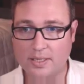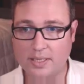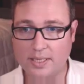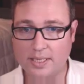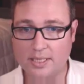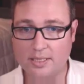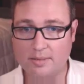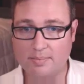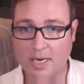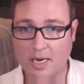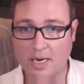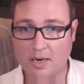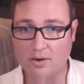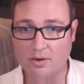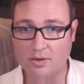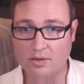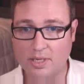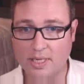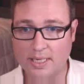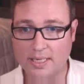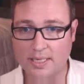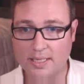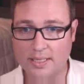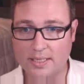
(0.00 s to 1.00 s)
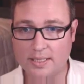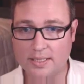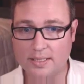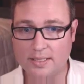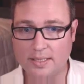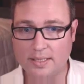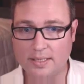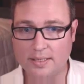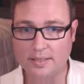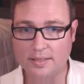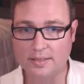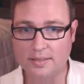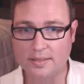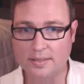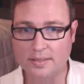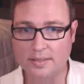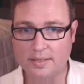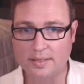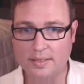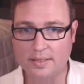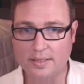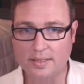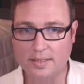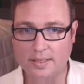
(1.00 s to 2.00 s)
calculate the power like I did
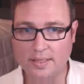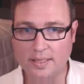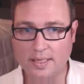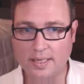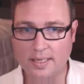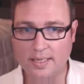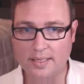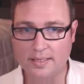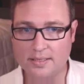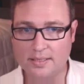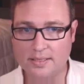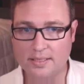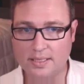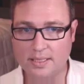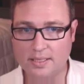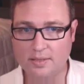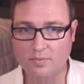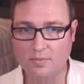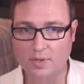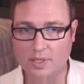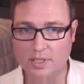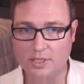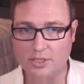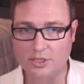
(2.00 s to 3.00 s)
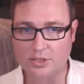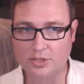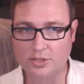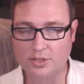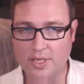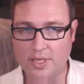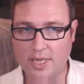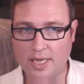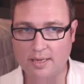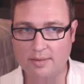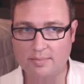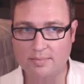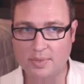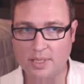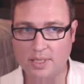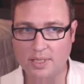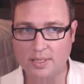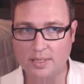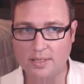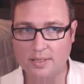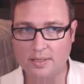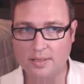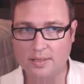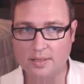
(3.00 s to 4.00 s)
here and see what should
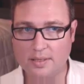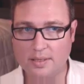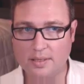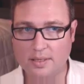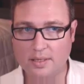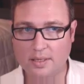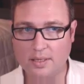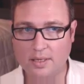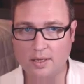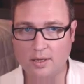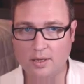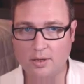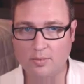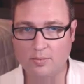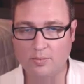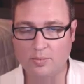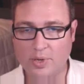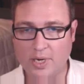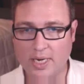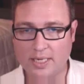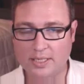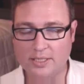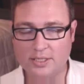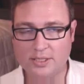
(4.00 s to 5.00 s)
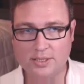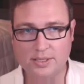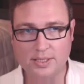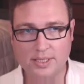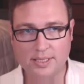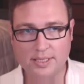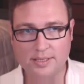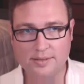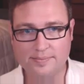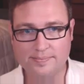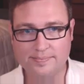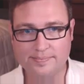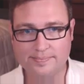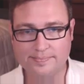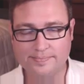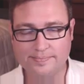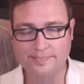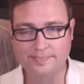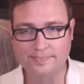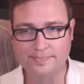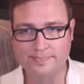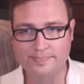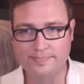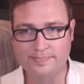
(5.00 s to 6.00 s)
that be. But actually
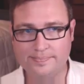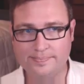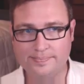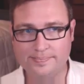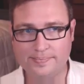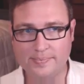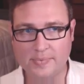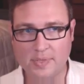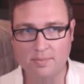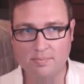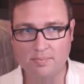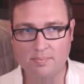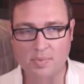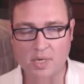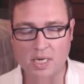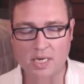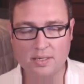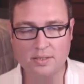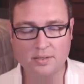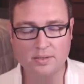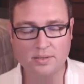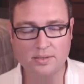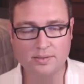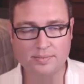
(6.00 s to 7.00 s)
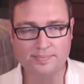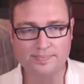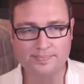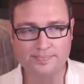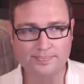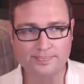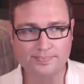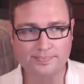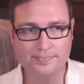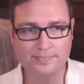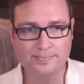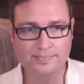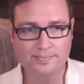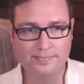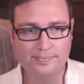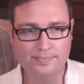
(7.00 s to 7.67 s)
the model,